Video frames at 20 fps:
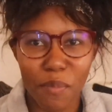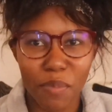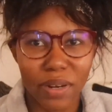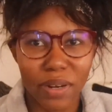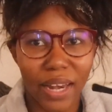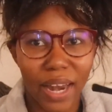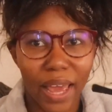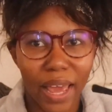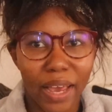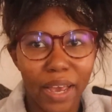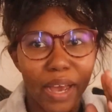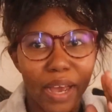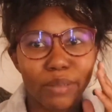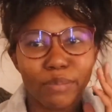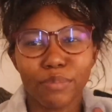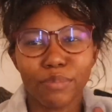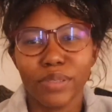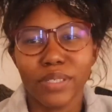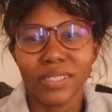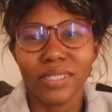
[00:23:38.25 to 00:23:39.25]
but like
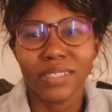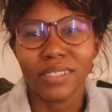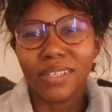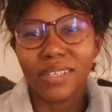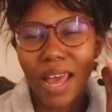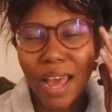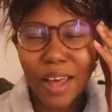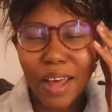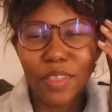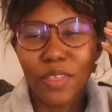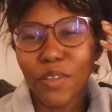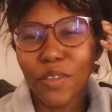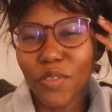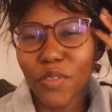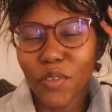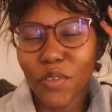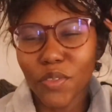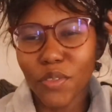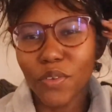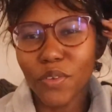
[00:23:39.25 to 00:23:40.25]
I'm pretty the,
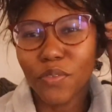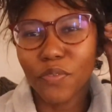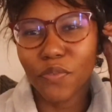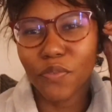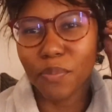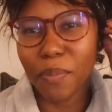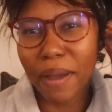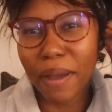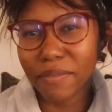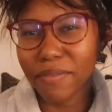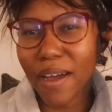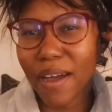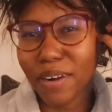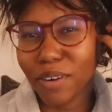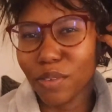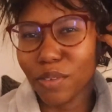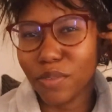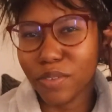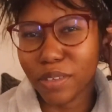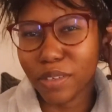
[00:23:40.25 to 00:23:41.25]
the the my
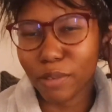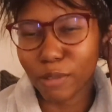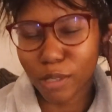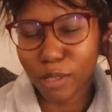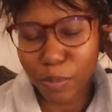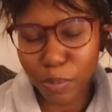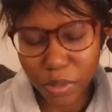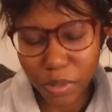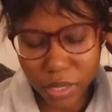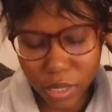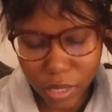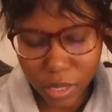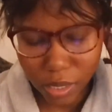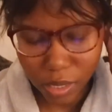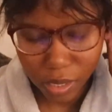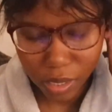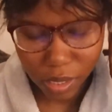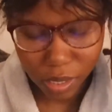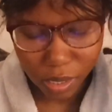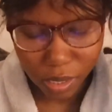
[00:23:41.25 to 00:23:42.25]
final video is pretty
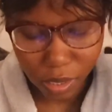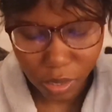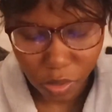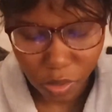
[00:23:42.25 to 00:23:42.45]
decent,